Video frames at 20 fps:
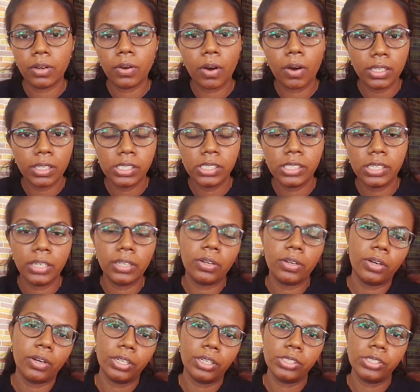
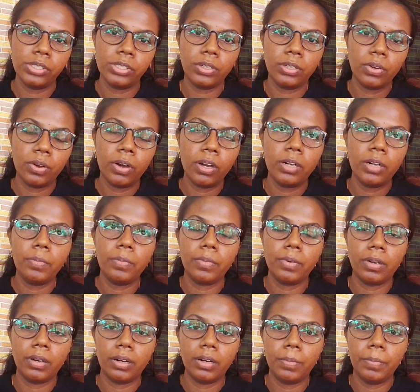constant, or you should not
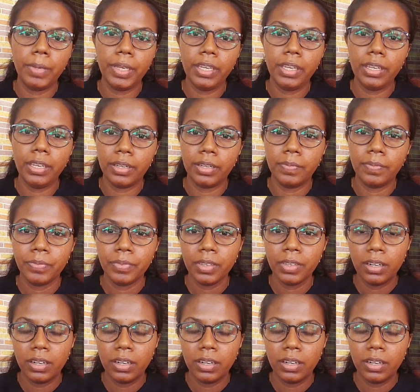be